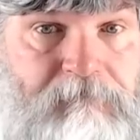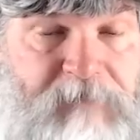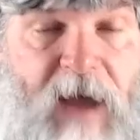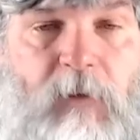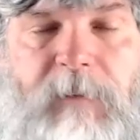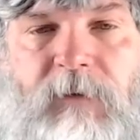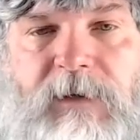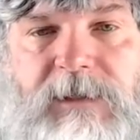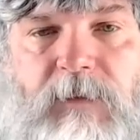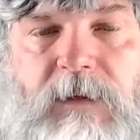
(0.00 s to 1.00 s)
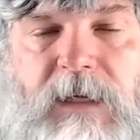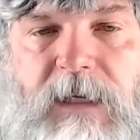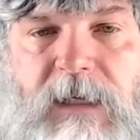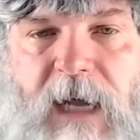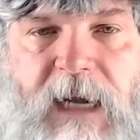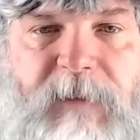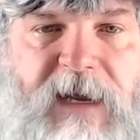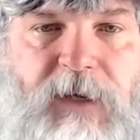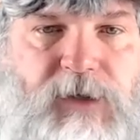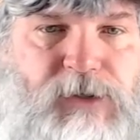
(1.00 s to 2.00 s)
That would have been reasonable. Anybody
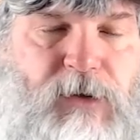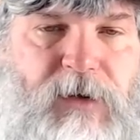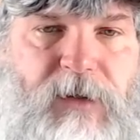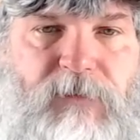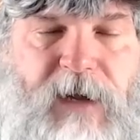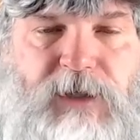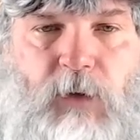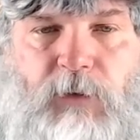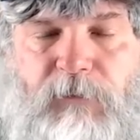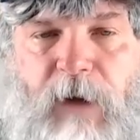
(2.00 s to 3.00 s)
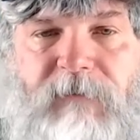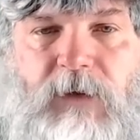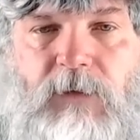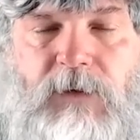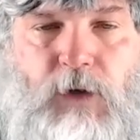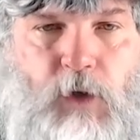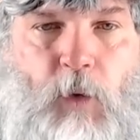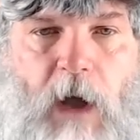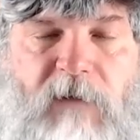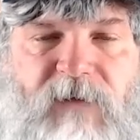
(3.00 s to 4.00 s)
under a certain threshold of revenue could
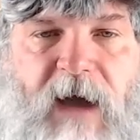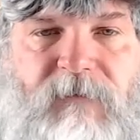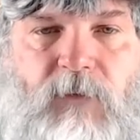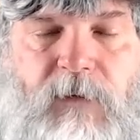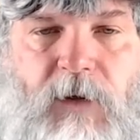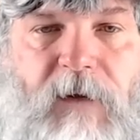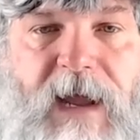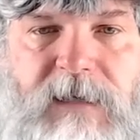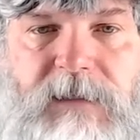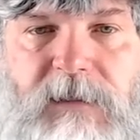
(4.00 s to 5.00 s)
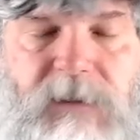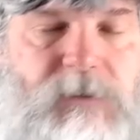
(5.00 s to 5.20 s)
qualify for the grant because it was